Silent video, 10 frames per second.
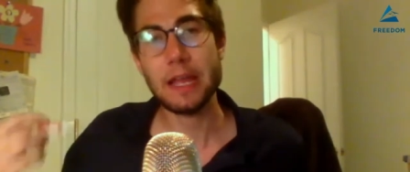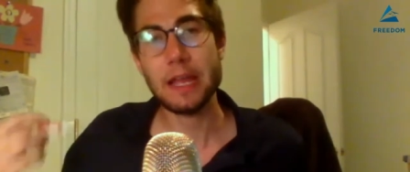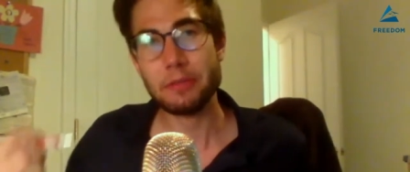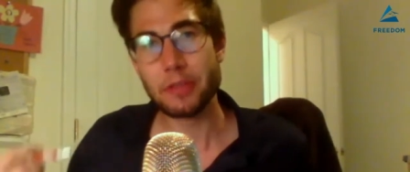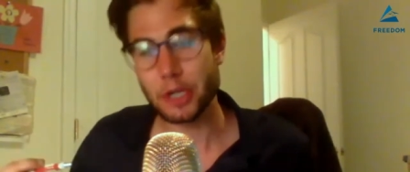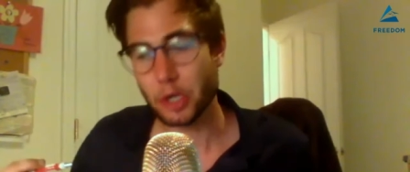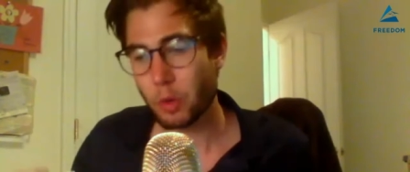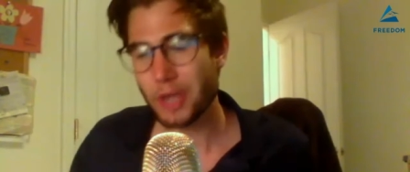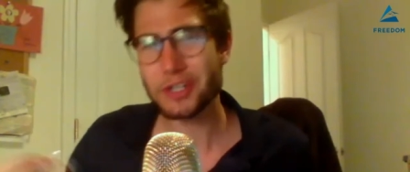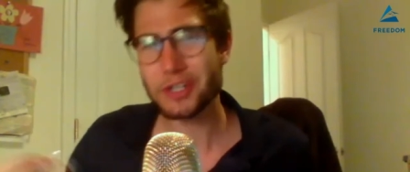The
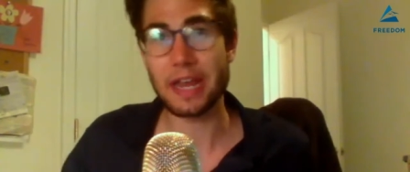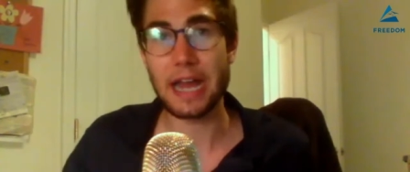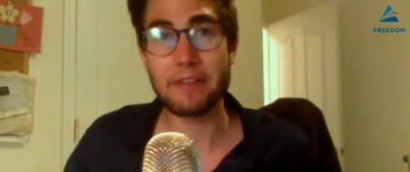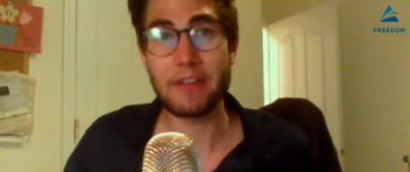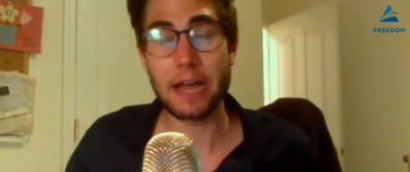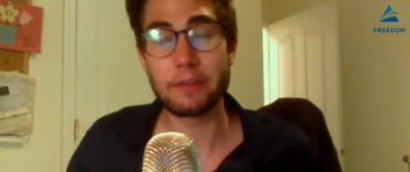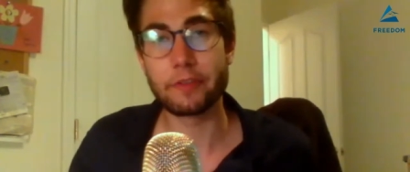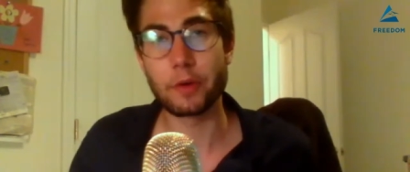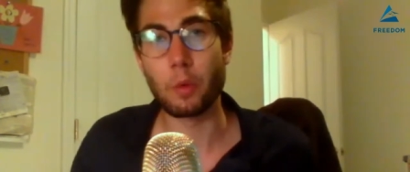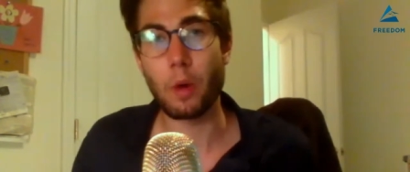question that I've had
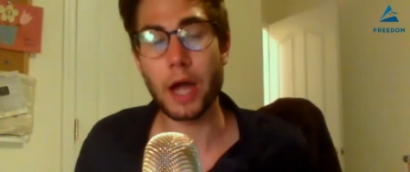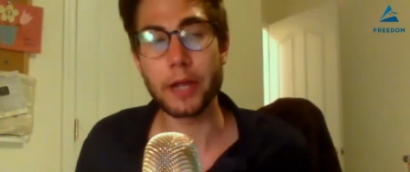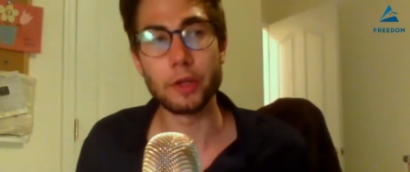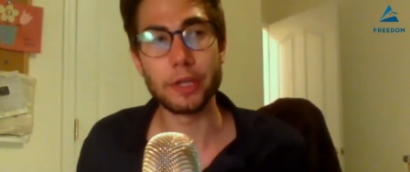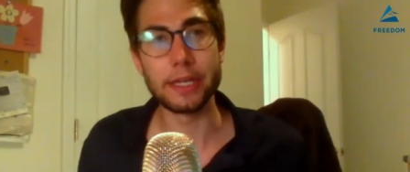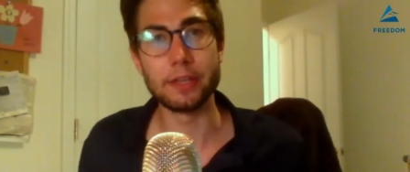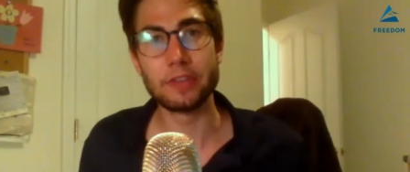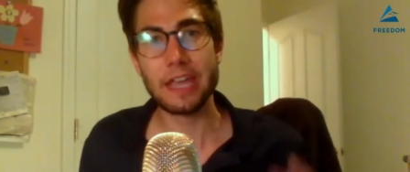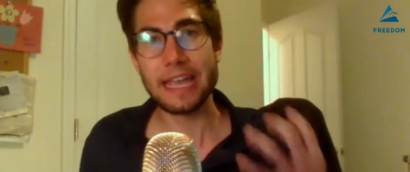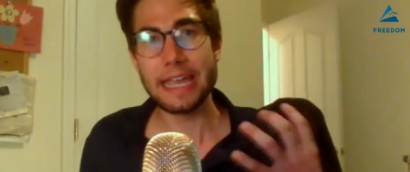for a while
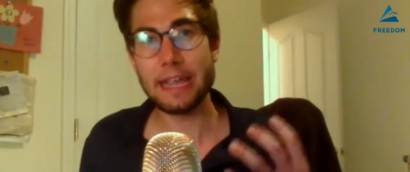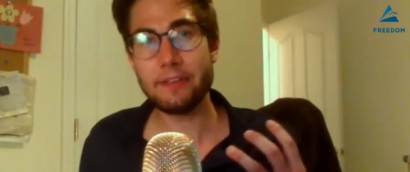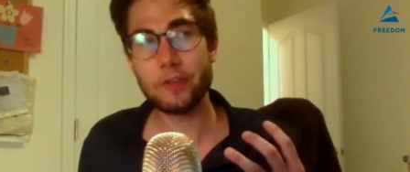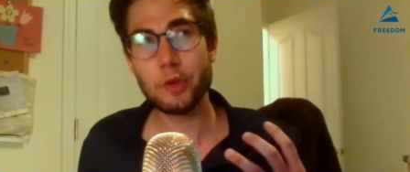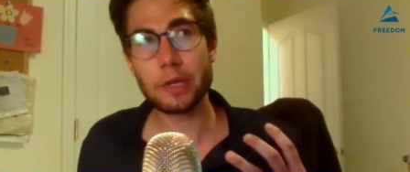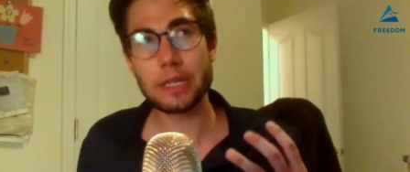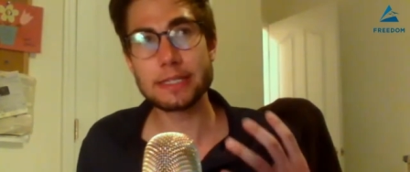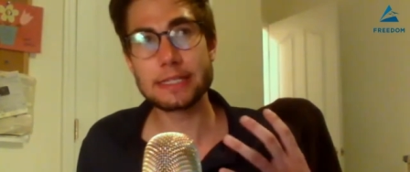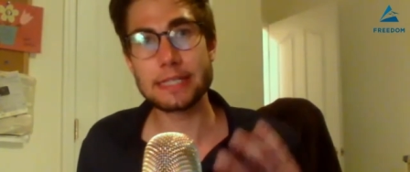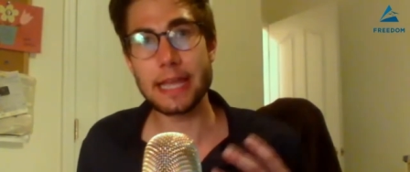is, if you
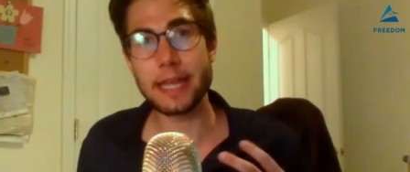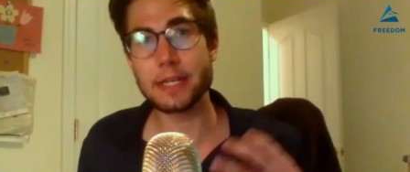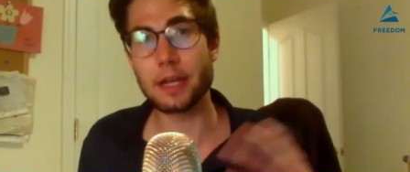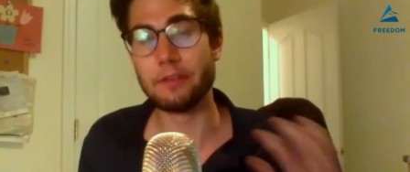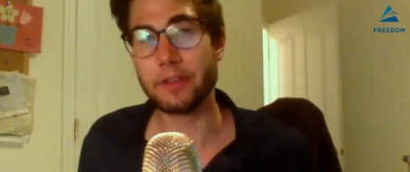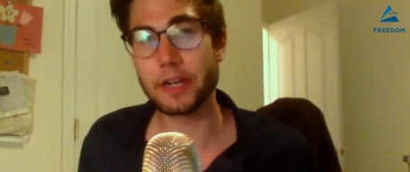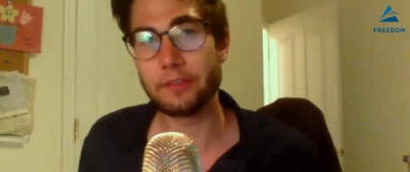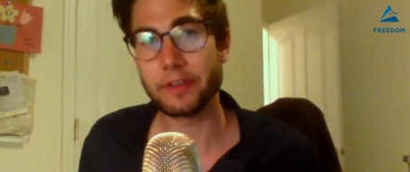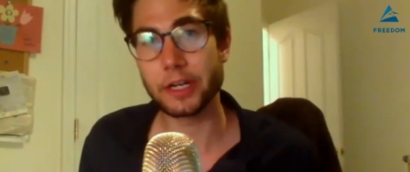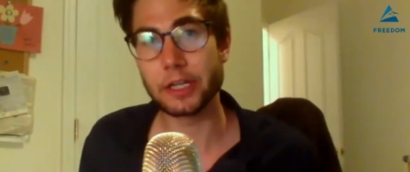can send a very,
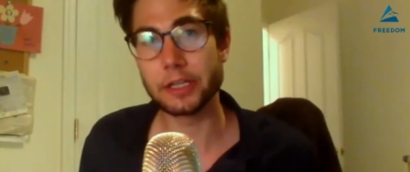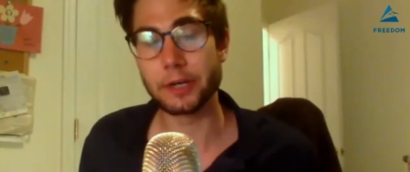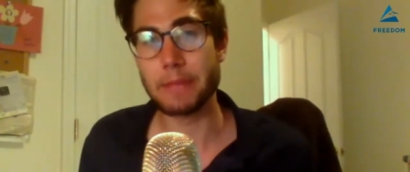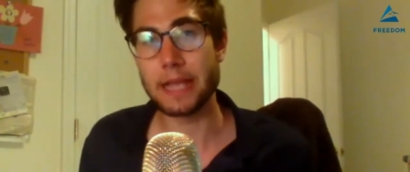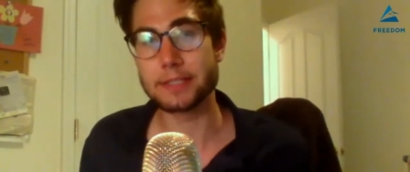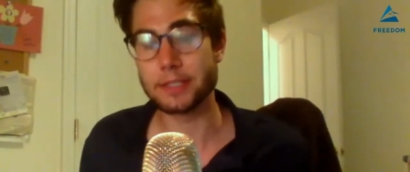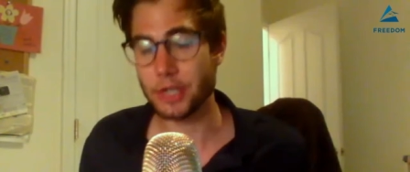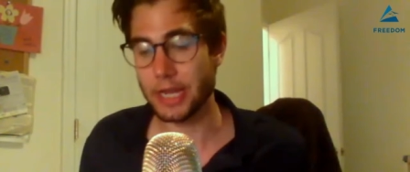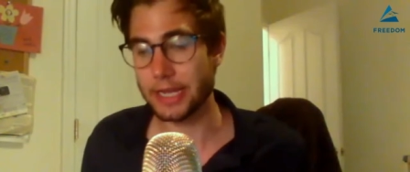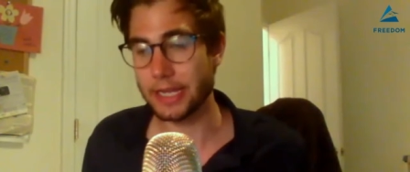very clear
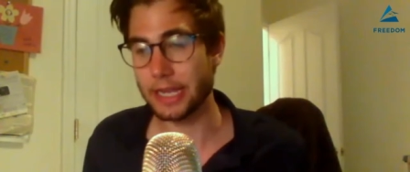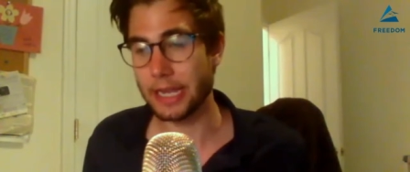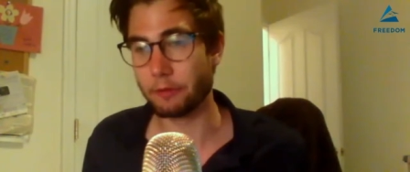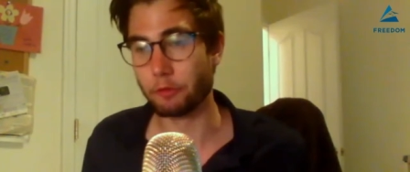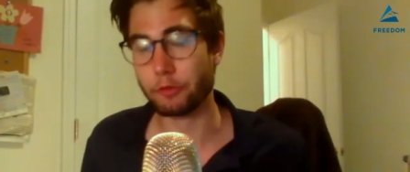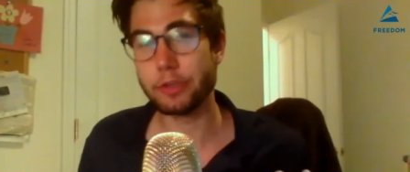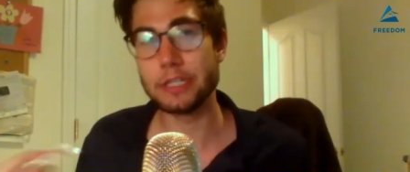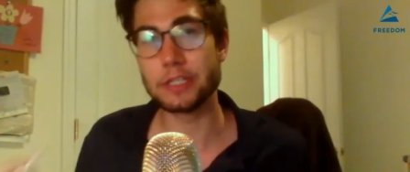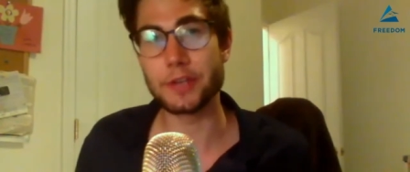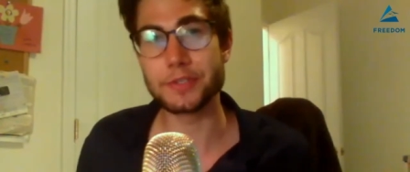message and it
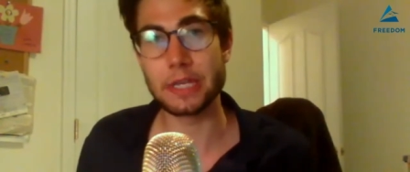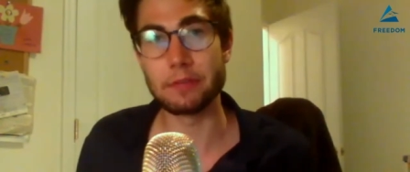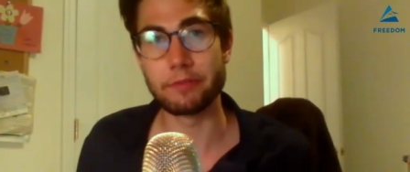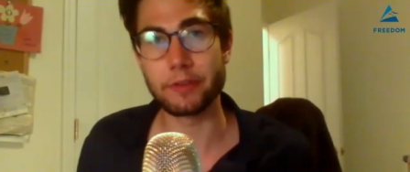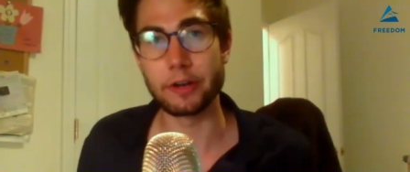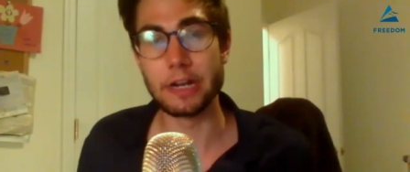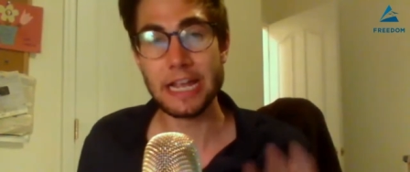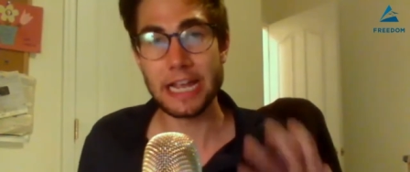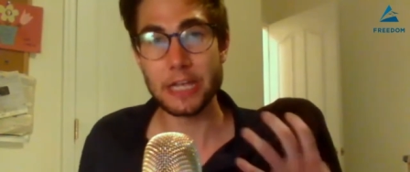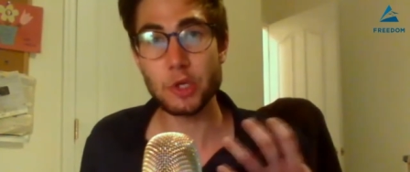really does convert,
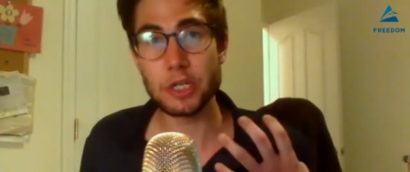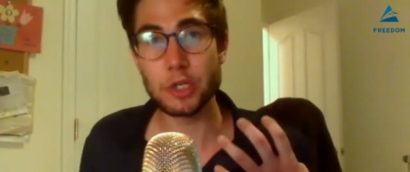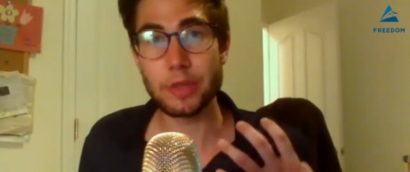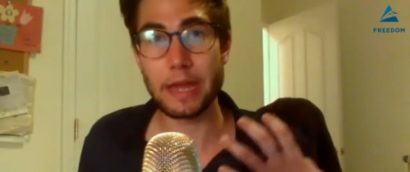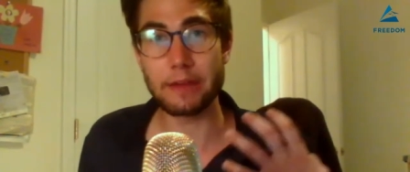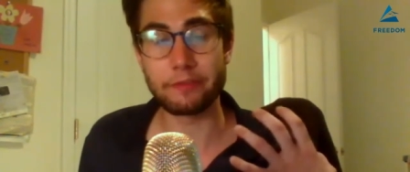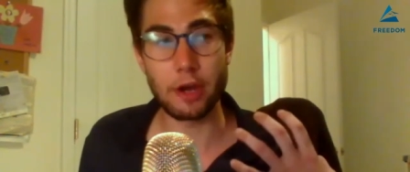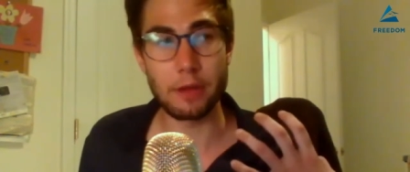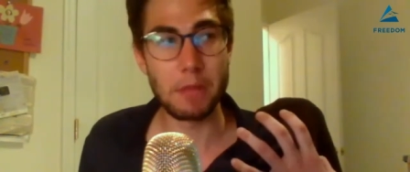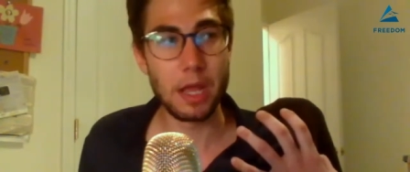and you can do that
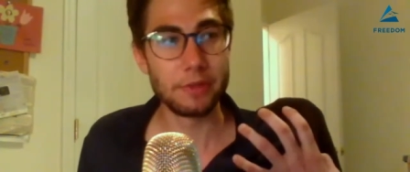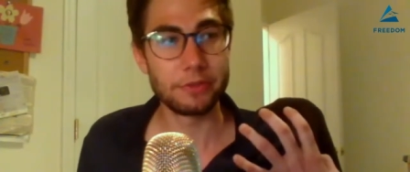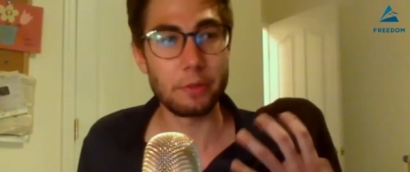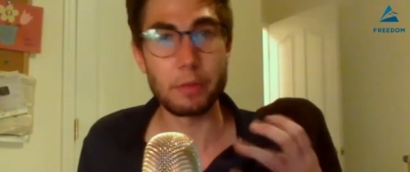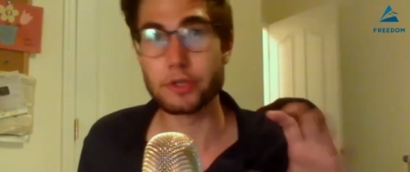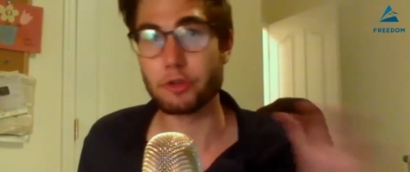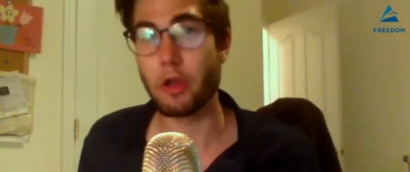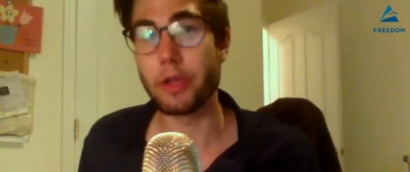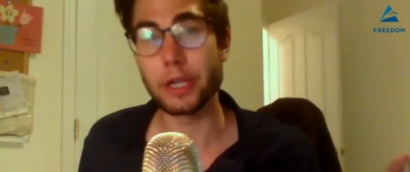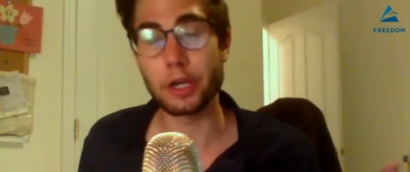from someone
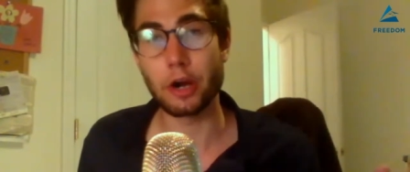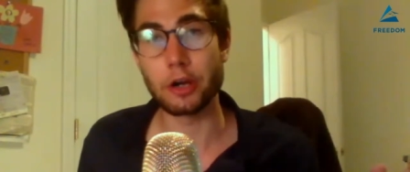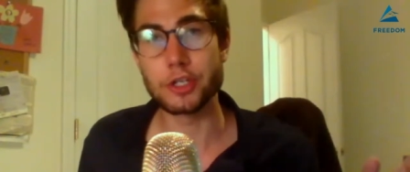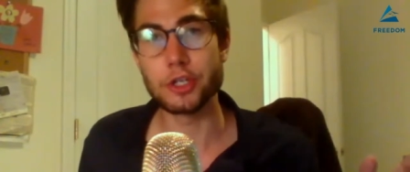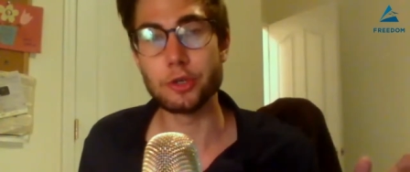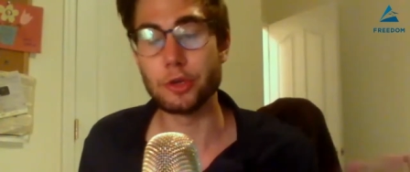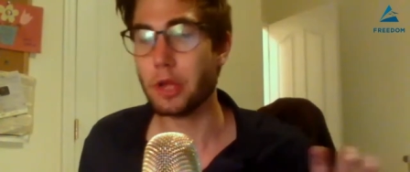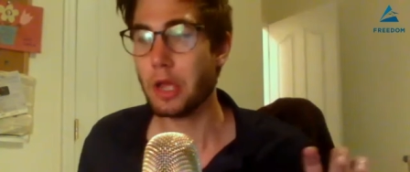drawing a cartoon,